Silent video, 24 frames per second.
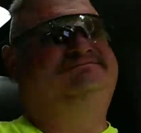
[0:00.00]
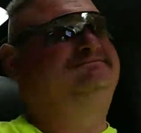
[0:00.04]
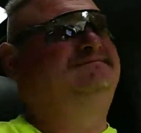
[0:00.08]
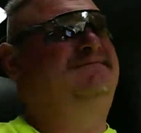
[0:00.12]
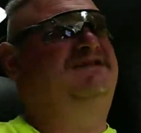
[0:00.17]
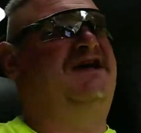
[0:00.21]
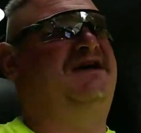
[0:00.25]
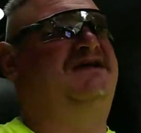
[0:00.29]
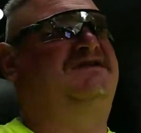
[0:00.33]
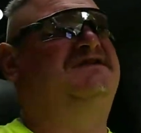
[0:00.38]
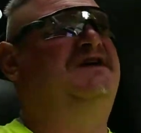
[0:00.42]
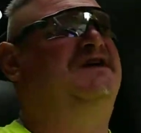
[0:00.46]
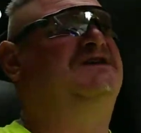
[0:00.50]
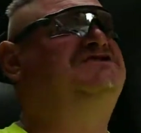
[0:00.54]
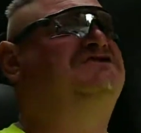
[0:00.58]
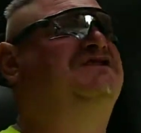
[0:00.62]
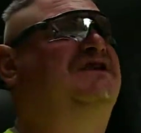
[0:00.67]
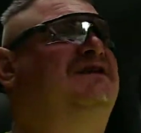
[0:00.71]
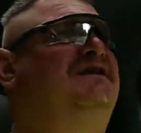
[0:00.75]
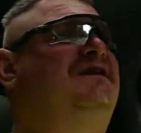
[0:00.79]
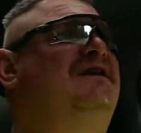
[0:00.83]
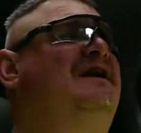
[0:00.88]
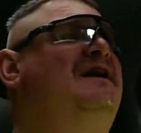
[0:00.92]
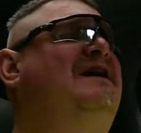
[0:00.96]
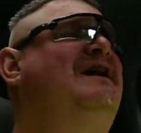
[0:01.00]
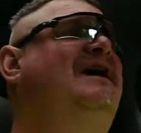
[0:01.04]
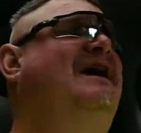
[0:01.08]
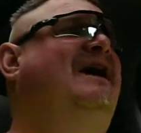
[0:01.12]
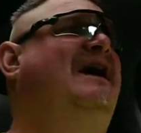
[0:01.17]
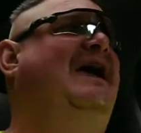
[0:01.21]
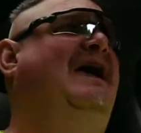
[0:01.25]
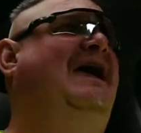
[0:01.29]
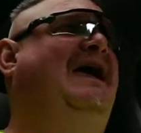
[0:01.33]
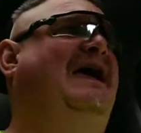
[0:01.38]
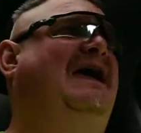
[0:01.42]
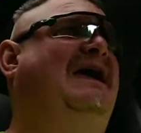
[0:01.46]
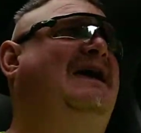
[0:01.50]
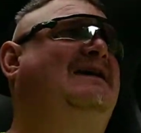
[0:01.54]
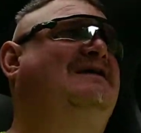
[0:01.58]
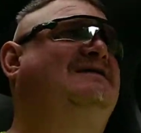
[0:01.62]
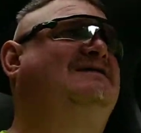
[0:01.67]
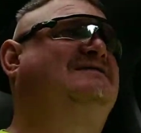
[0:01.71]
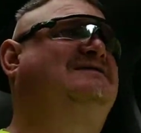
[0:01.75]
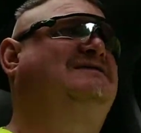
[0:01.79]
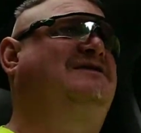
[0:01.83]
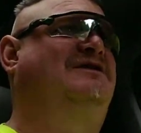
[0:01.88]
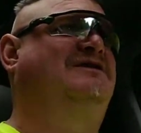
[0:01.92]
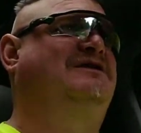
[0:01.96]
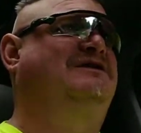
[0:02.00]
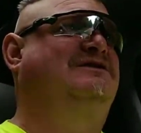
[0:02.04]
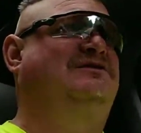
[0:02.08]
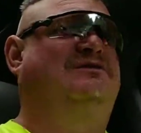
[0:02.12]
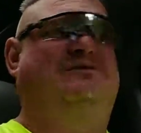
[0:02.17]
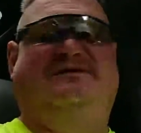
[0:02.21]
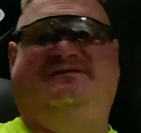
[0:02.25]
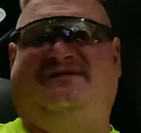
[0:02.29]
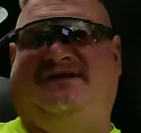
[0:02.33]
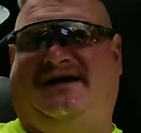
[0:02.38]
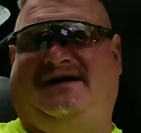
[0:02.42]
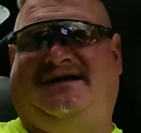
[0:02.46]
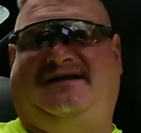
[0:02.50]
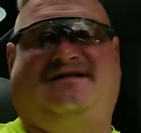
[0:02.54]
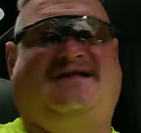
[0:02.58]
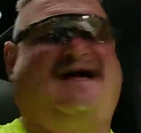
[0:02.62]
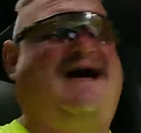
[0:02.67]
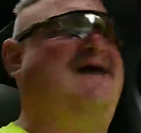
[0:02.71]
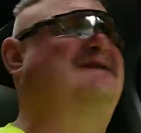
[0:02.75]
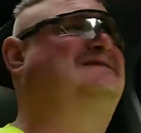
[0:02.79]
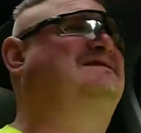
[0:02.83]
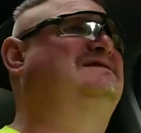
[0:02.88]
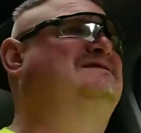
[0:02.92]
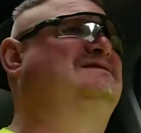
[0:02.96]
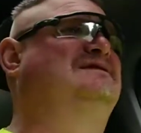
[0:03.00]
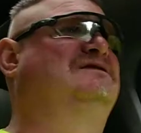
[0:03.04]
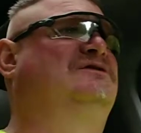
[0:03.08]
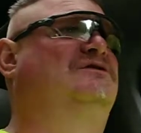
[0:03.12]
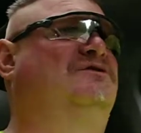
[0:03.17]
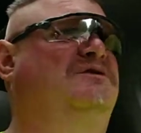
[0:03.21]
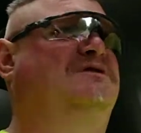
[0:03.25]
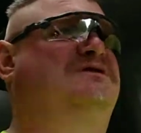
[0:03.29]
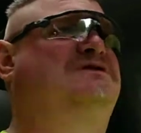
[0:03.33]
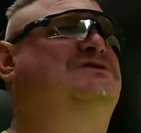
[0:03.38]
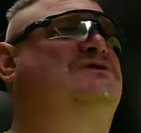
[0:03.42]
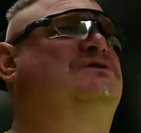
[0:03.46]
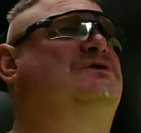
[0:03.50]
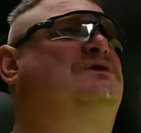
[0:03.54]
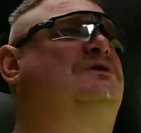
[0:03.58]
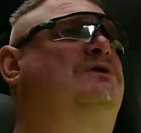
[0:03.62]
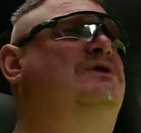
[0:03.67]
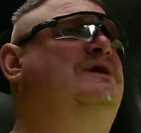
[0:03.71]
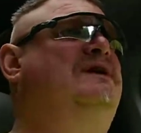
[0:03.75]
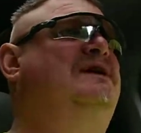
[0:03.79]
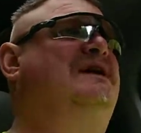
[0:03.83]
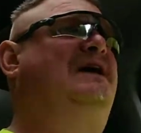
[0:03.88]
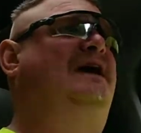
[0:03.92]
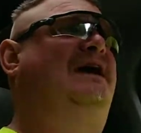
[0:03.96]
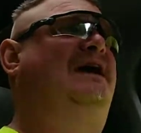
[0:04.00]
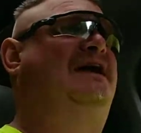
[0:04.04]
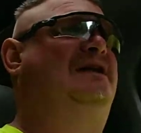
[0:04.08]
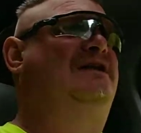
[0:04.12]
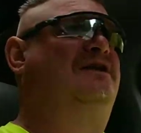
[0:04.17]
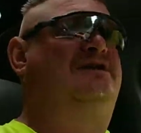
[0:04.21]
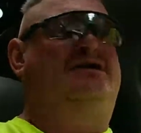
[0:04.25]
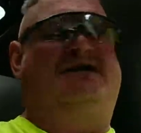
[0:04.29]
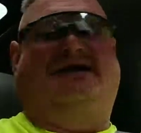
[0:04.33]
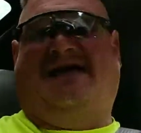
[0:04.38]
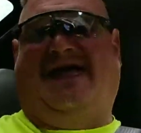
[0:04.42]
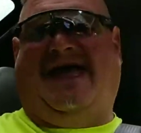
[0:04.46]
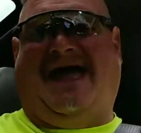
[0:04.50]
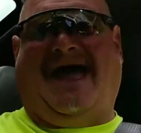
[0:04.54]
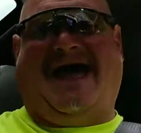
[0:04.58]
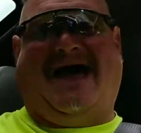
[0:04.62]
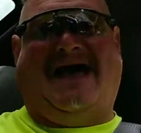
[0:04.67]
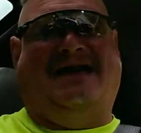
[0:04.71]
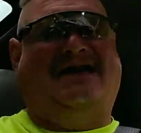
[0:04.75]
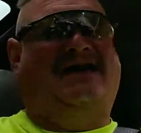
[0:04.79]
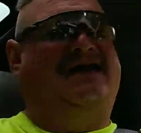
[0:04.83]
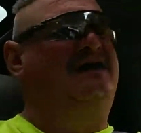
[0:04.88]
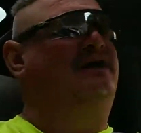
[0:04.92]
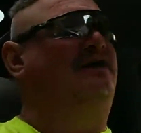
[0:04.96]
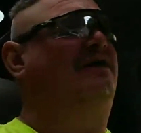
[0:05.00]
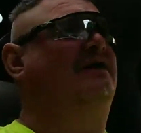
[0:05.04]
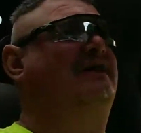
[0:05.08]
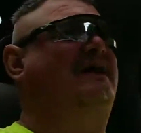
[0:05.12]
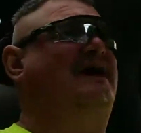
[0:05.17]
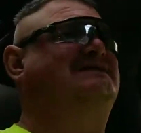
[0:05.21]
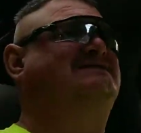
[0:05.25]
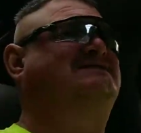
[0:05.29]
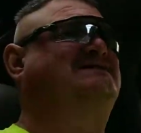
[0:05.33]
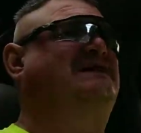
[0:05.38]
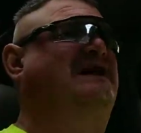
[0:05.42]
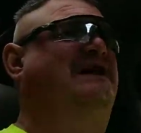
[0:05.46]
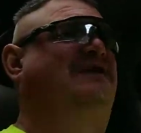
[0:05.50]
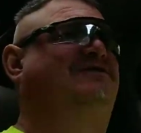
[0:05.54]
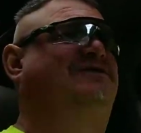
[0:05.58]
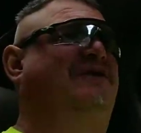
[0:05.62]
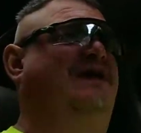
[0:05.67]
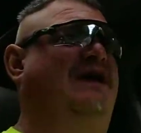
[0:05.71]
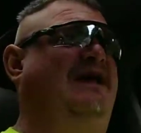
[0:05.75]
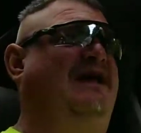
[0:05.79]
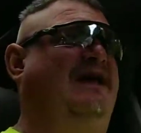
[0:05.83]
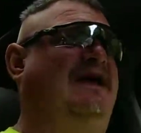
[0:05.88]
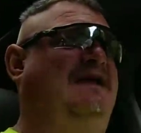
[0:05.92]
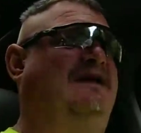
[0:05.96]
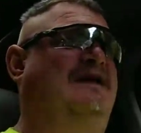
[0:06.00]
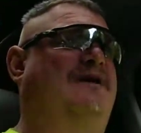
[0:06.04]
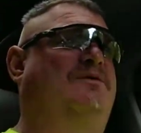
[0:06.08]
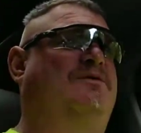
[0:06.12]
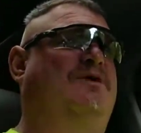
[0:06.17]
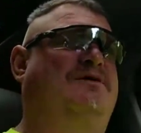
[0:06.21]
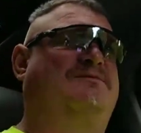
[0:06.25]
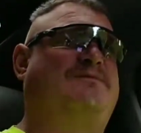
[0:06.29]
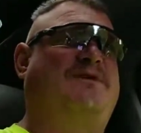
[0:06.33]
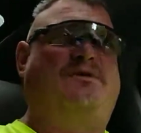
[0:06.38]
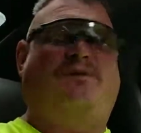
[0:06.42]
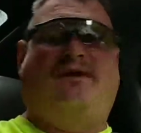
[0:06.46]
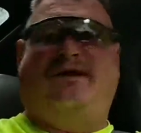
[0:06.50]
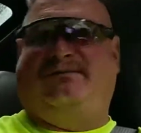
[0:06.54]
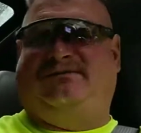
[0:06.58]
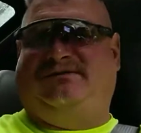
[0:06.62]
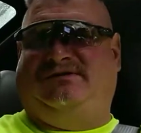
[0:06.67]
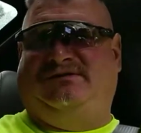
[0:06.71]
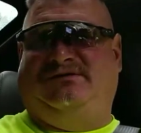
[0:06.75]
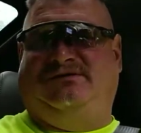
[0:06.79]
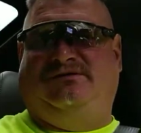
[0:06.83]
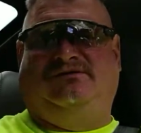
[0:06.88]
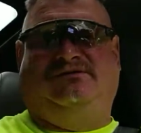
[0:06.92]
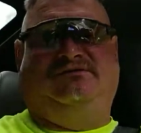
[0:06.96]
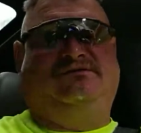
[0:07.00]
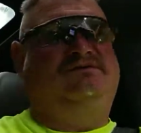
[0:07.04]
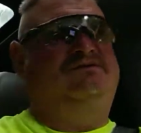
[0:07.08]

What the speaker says: technician, and started doing night classes and going to school and learning CAD and all that stuff. And then I worked my way up to